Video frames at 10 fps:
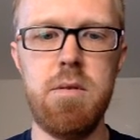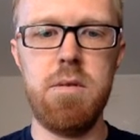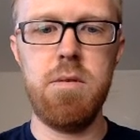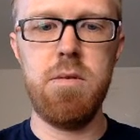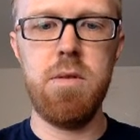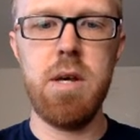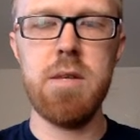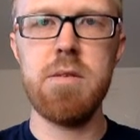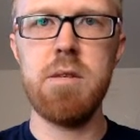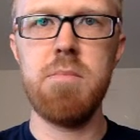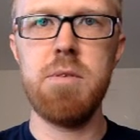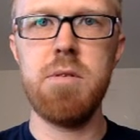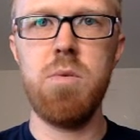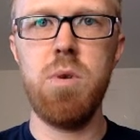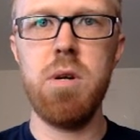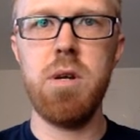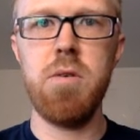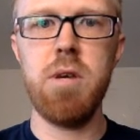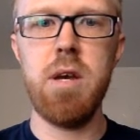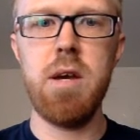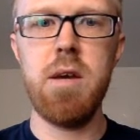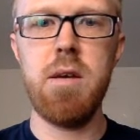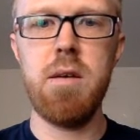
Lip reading: So that seems to work okay.